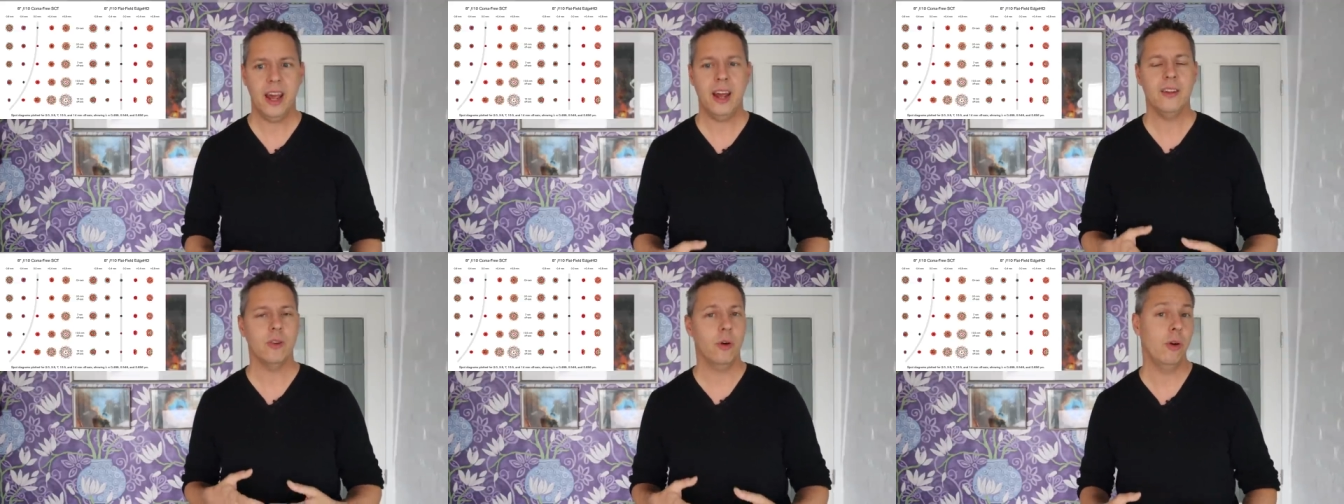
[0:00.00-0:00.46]

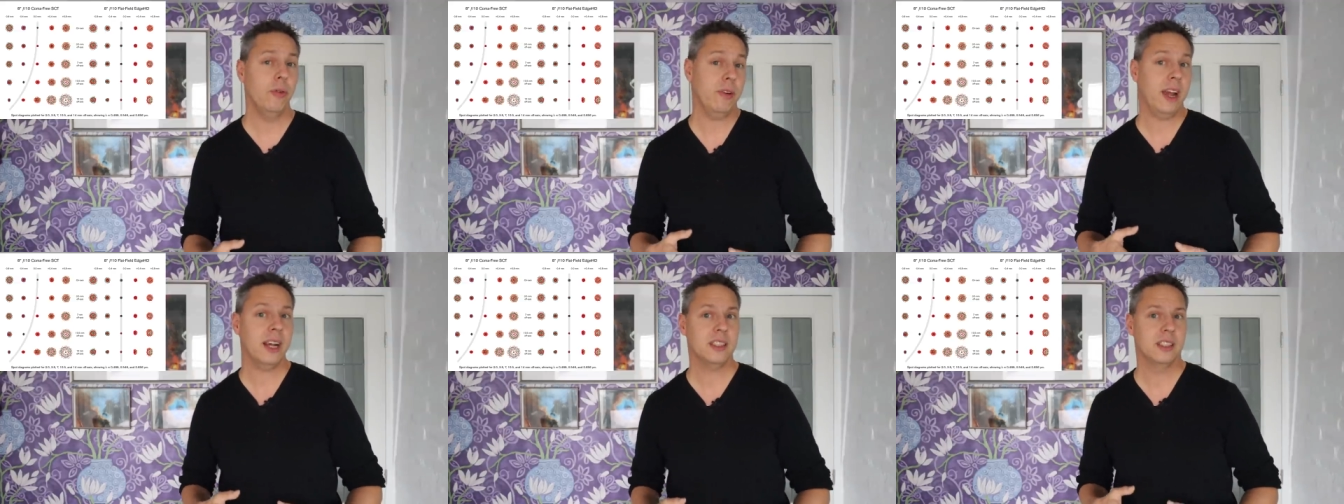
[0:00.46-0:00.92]
and
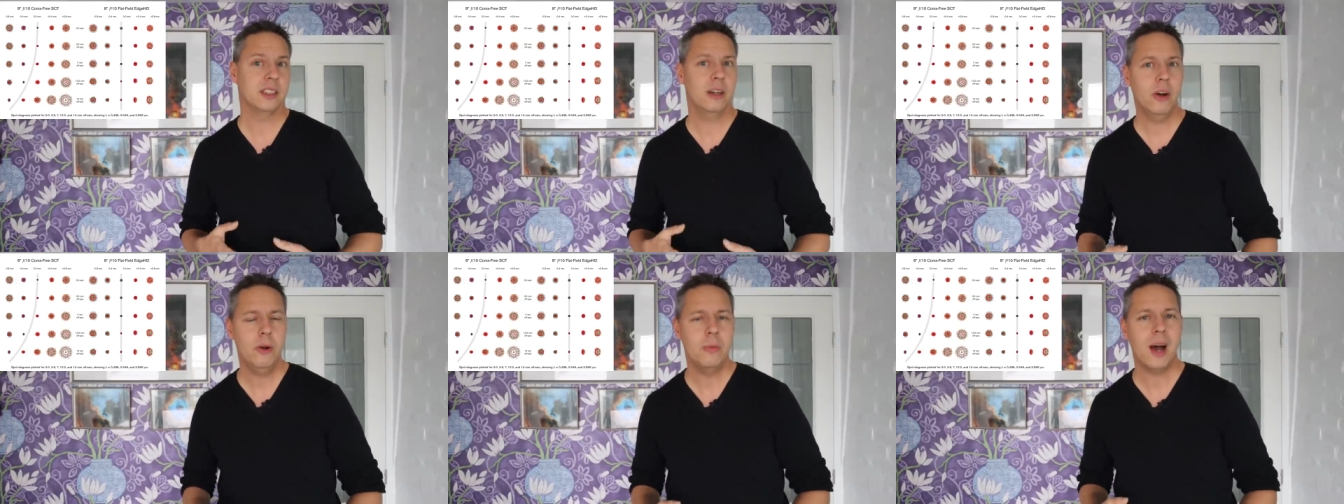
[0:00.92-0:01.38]
off-axis
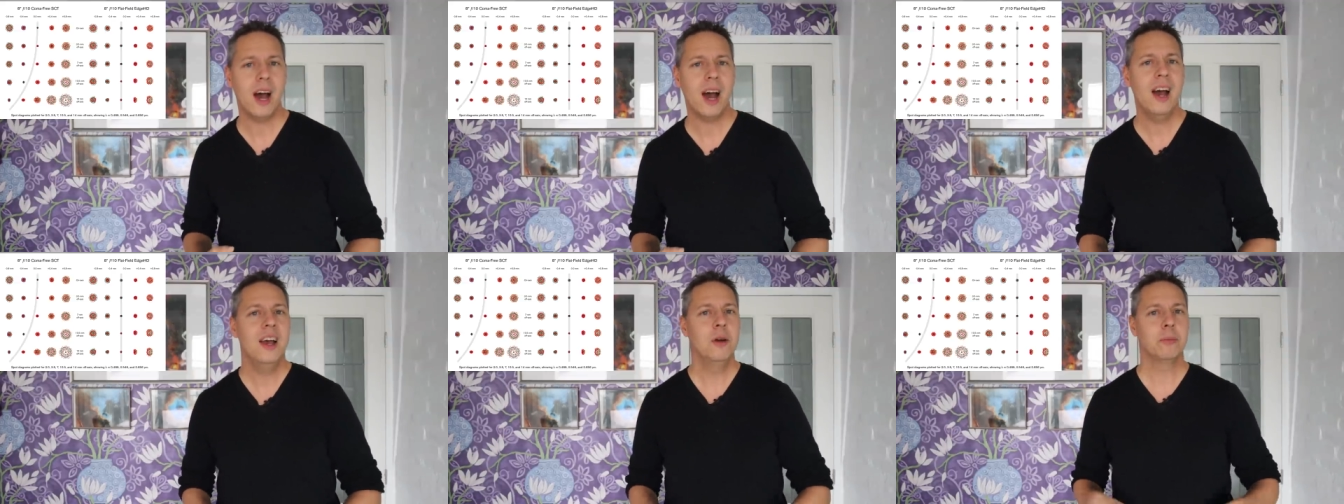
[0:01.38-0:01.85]

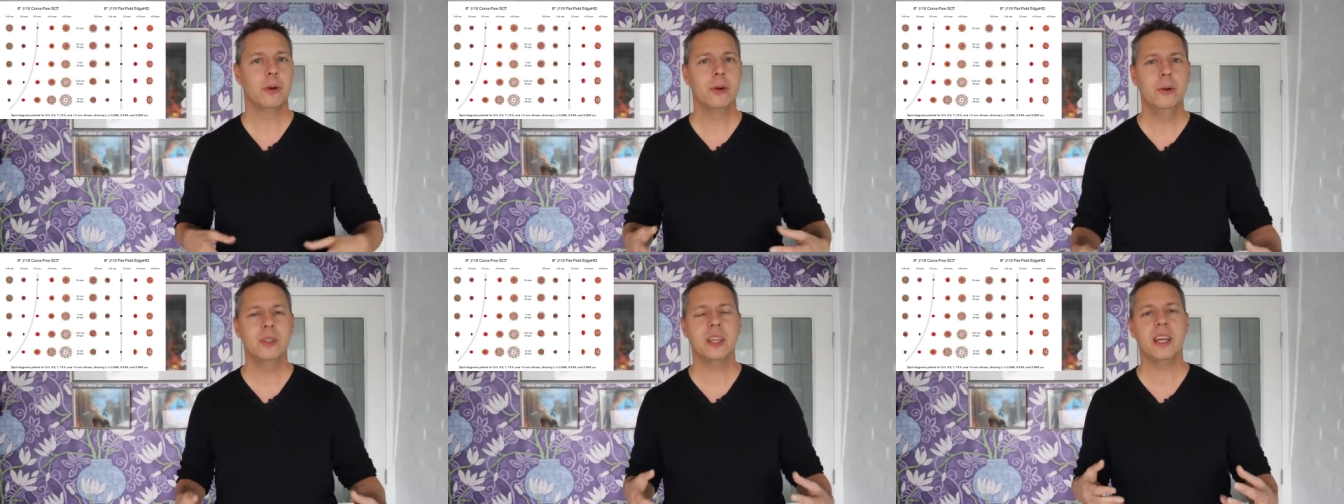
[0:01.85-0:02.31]
coma,
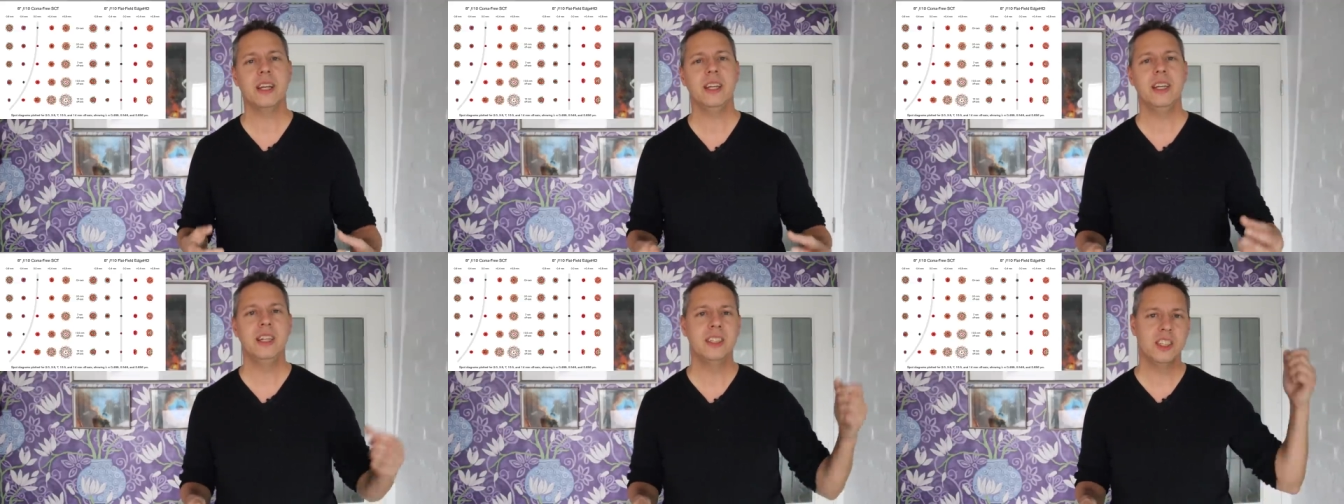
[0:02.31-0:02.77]

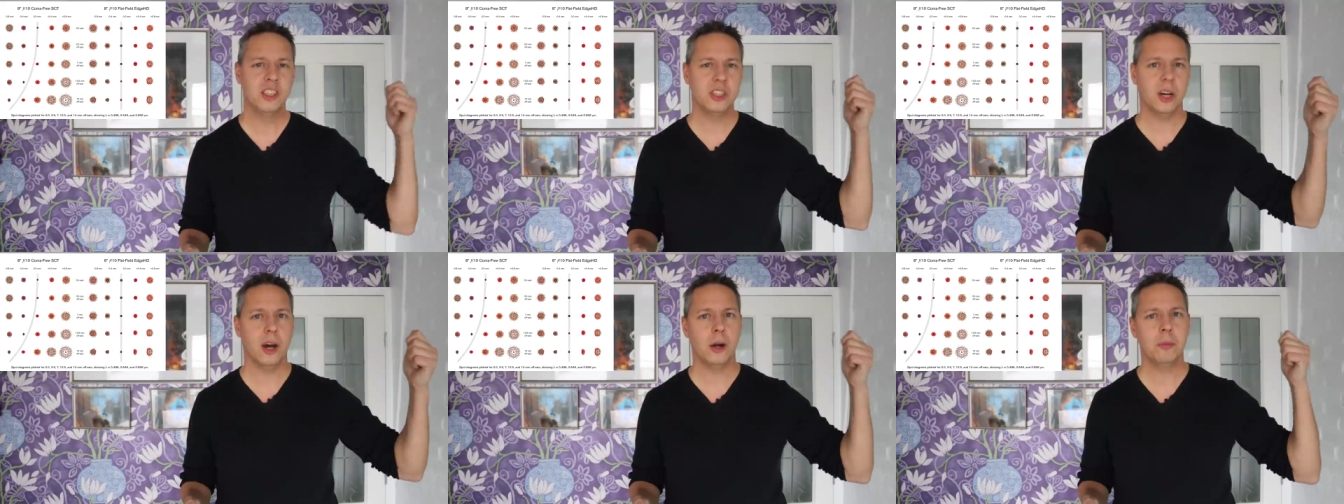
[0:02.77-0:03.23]
producing these
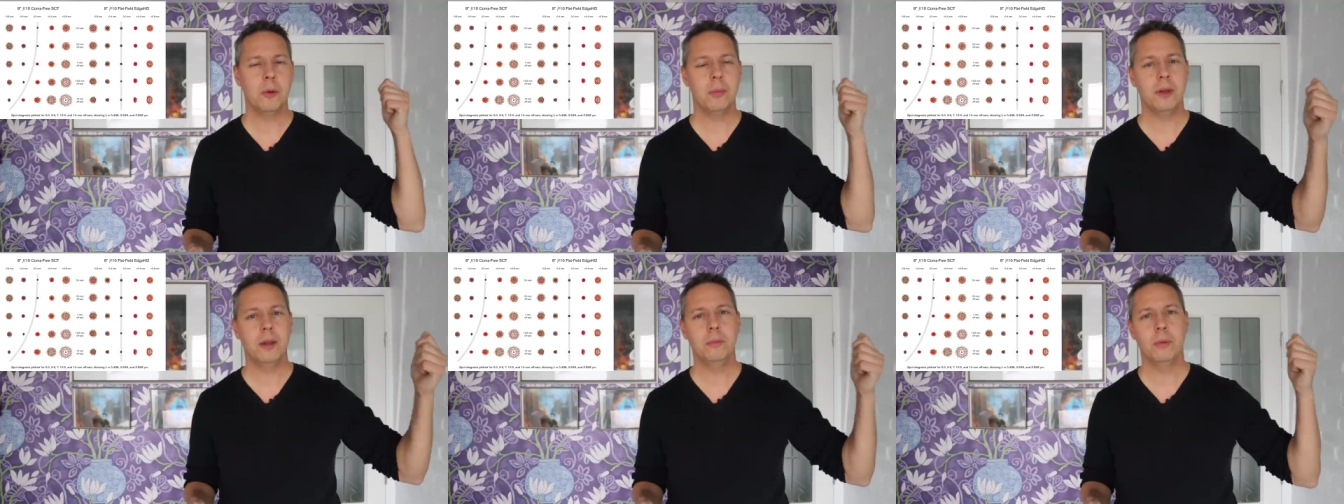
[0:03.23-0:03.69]
sharp
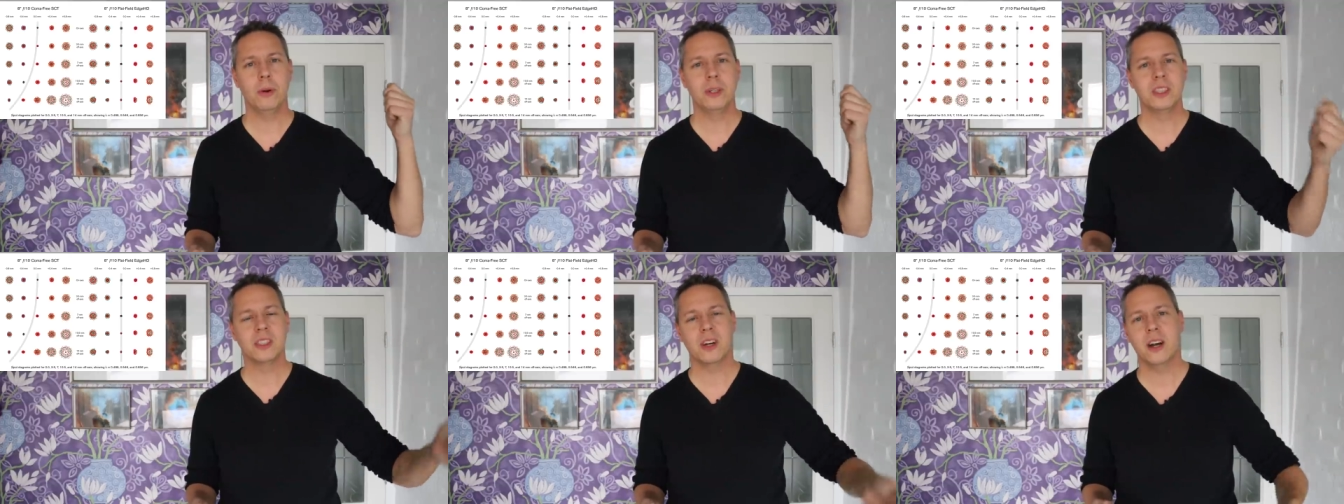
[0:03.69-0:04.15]

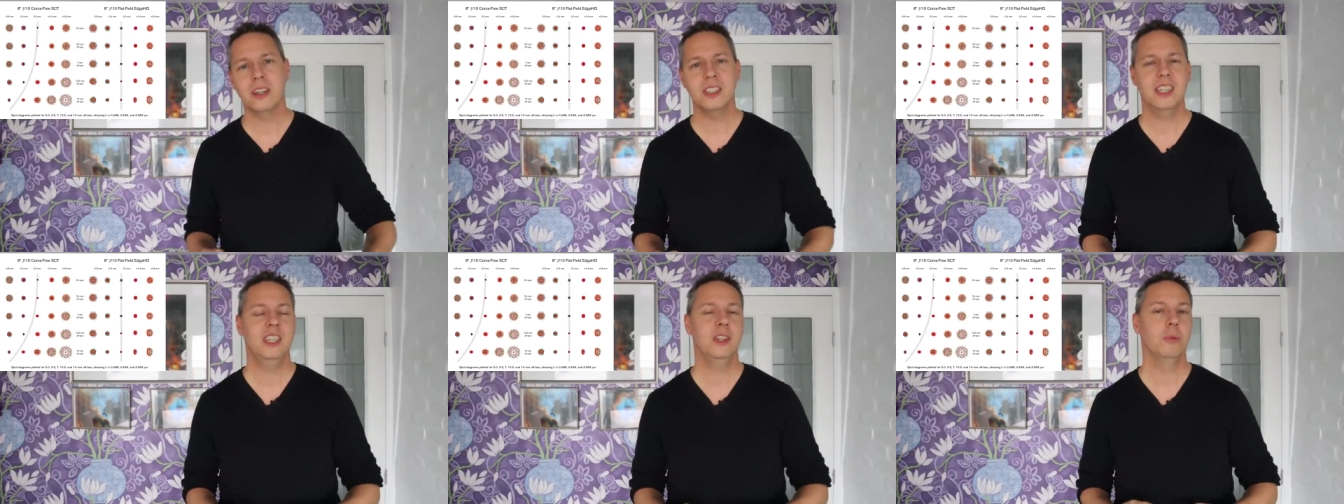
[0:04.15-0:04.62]
pinpoint
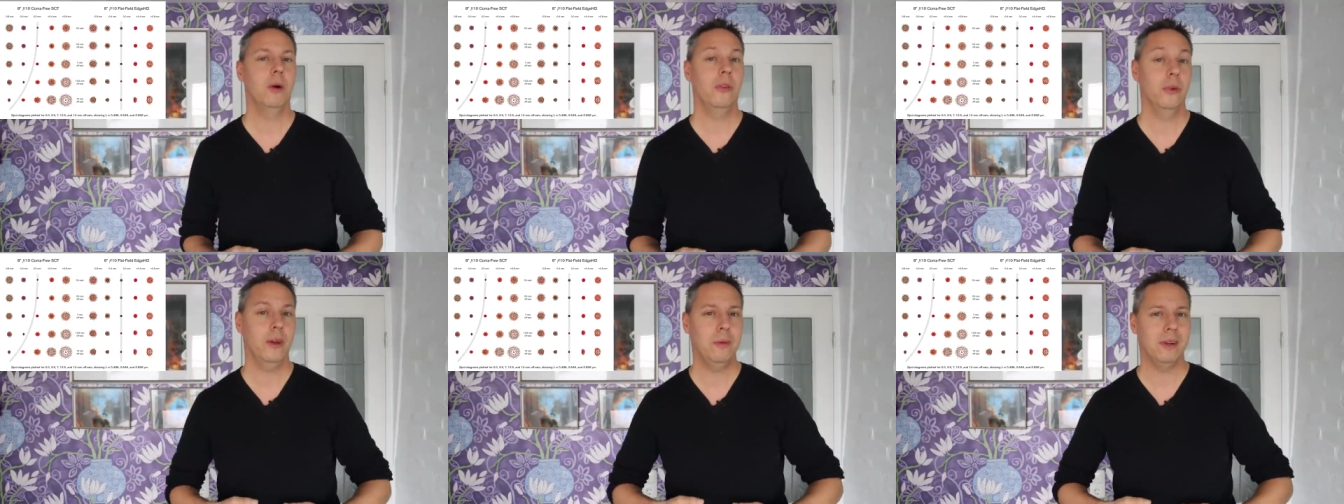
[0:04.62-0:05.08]
stars that you
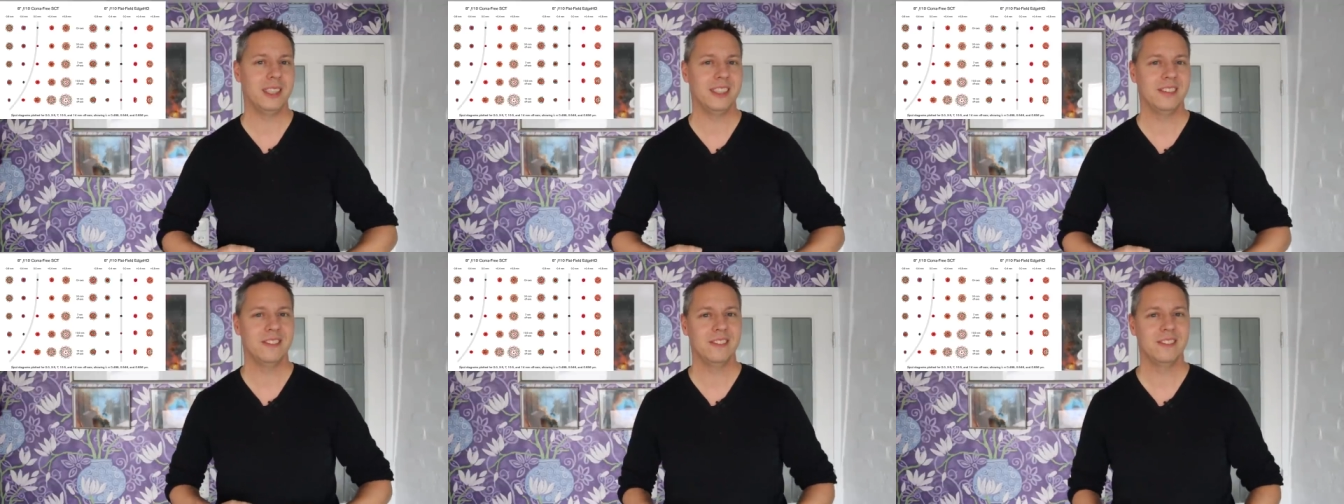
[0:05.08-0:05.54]
want to image.